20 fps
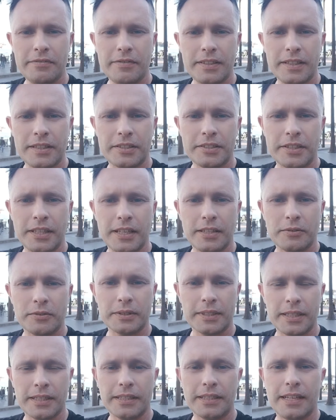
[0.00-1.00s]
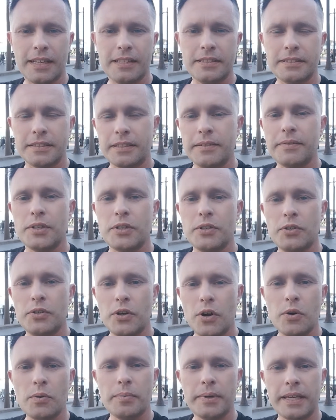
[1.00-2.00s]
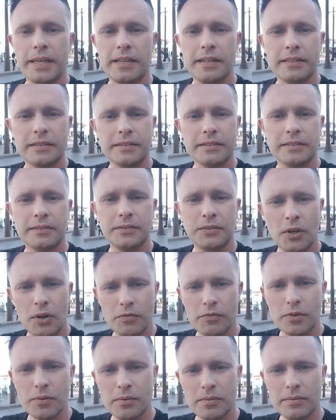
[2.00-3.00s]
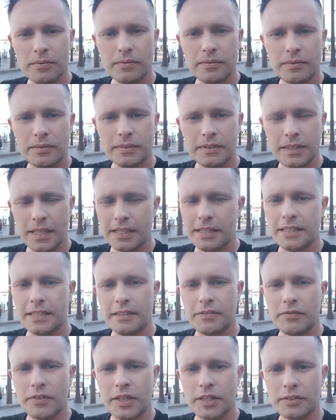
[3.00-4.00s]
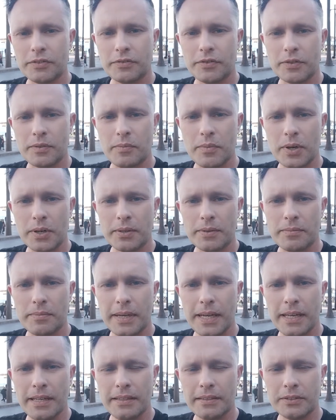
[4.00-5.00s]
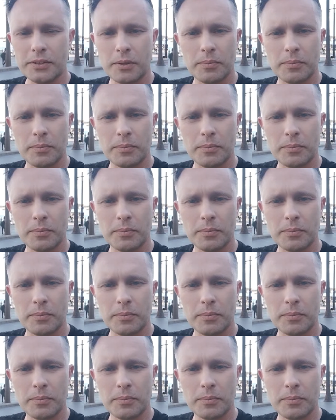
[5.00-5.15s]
and this channel is dedicated to giving you no BS, novel dating advice for the modern man.